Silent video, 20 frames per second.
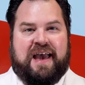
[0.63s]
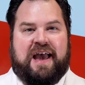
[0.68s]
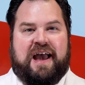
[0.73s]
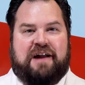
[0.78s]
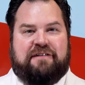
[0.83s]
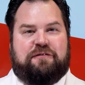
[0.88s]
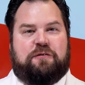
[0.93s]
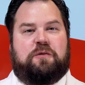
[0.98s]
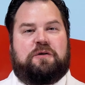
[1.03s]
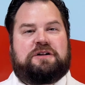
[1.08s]

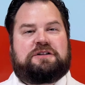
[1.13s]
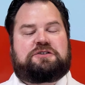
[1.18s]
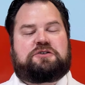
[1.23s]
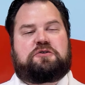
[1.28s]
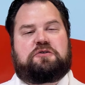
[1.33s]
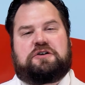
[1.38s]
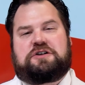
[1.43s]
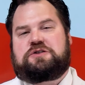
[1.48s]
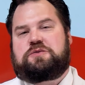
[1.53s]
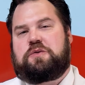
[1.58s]
Hey everyone, it's
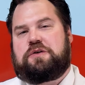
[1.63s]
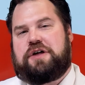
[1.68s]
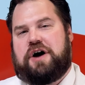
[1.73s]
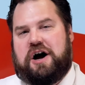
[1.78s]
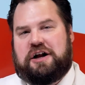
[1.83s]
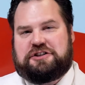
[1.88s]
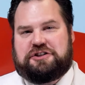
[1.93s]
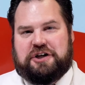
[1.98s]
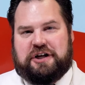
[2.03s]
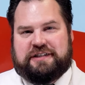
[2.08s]
Chris with
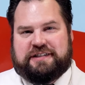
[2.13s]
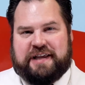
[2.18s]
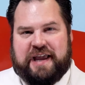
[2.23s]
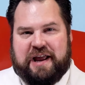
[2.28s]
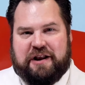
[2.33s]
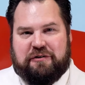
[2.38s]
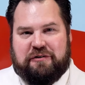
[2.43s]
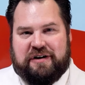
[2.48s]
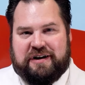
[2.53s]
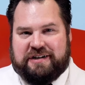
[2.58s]

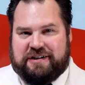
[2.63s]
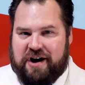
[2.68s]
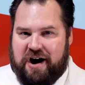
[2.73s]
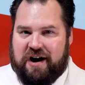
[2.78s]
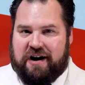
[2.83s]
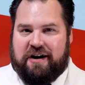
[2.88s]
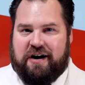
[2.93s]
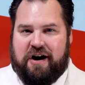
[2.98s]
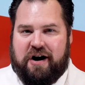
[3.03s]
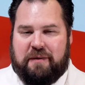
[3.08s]

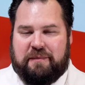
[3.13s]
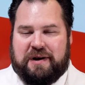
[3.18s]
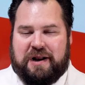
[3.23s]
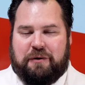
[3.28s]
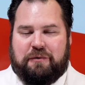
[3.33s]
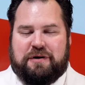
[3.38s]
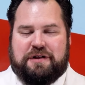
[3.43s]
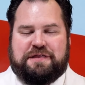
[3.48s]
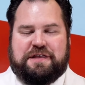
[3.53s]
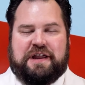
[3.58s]
HotShotsCatering.com, and I
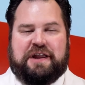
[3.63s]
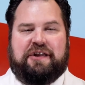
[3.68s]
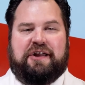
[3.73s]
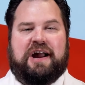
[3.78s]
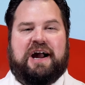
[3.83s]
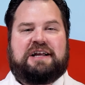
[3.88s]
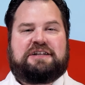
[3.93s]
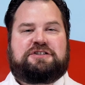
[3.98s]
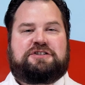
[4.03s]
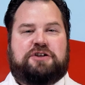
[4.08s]
want to thank you
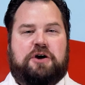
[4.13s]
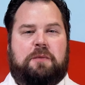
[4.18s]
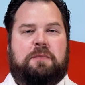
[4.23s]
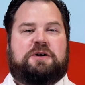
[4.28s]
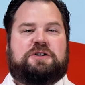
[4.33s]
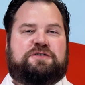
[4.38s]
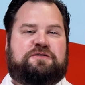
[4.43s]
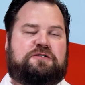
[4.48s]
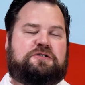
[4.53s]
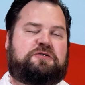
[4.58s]
guys so
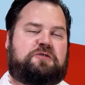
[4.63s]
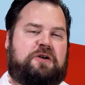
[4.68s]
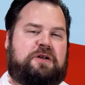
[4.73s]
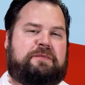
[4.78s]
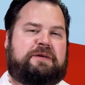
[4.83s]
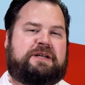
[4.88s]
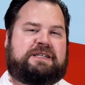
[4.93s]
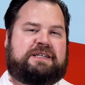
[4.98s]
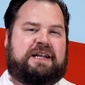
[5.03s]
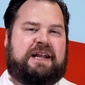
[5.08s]
much for
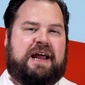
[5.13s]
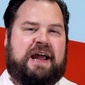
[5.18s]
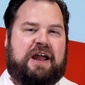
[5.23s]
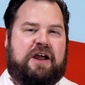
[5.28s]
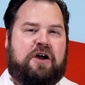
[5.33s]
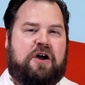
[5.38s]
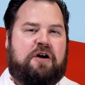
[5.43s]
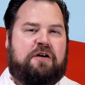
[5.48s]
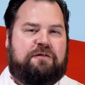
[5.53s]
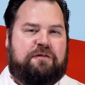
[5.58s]
joining me today
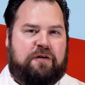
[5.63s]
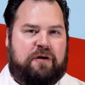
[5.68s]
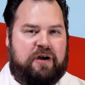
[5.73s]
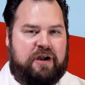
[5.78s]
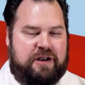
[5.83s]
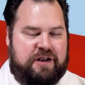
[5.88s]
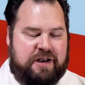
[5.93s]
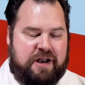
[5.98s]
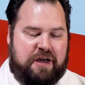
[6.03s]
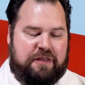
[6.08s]
for
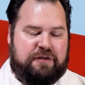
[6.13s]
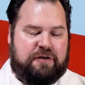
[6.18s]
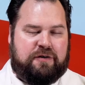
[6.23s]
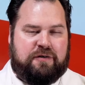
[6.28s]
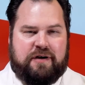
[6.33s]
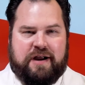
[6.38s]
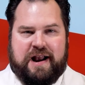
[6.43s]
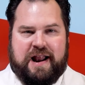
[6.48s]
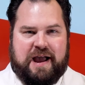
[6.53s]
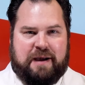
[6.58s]
another
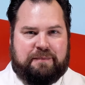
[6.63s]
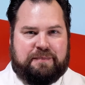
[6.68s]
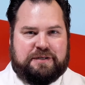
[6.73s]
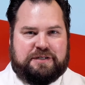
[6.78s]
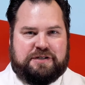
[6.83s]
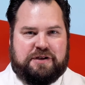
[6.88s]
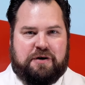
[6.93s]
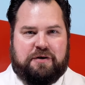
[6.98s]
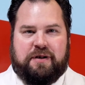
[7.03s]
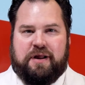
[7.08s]
great
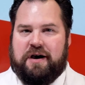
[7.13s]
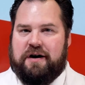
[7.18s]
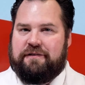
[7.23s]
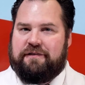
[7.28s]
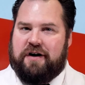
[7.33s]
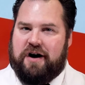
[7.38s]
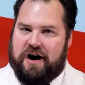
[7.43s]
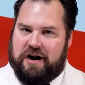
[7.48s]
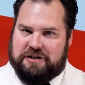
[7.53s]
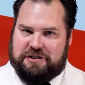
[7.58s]
episode of
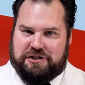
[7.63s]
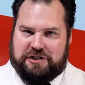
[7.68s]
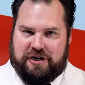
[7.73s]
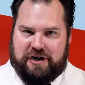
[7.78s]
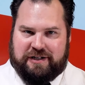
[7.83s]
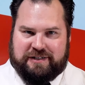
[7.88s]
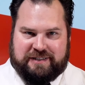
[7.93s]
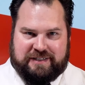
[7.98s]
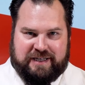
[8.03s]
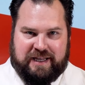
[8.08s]
Hot
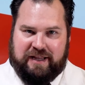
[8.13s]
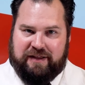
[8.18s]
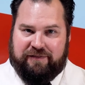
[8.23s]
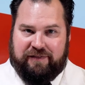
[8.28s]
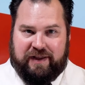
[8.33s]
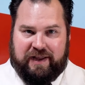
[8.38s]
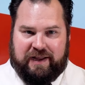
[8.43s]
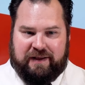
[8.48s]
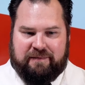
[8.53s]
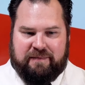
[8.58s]
Shots
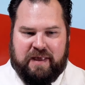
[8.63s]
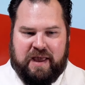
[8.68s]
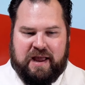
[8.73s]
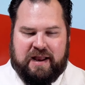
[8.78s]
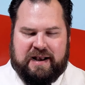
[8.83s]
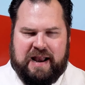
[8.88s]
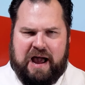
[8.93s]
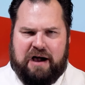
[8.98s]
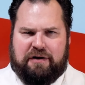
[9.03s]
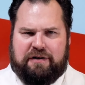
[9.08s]
TV.
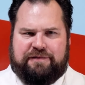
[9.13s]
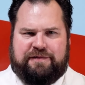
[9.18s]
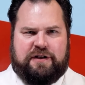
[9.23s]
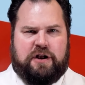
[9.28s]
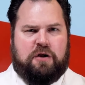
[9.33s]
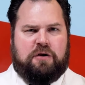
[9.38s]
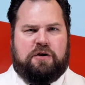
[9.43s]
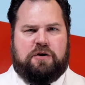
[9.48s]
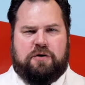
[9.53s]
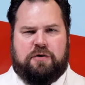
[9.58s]
Now, if you
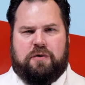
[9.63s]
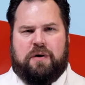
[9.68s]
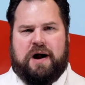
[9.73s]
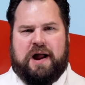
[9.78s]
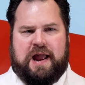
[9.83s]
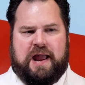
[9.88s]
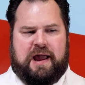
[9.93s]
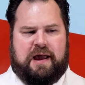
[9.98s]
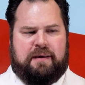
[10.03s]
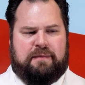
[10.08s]
don't know who
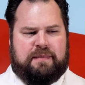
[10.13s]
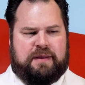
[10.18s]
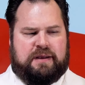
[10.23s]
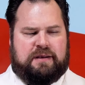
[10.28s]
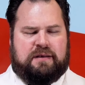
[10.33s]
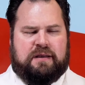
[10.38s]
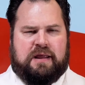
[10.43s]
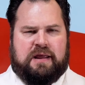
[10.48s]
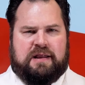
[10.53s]
I am and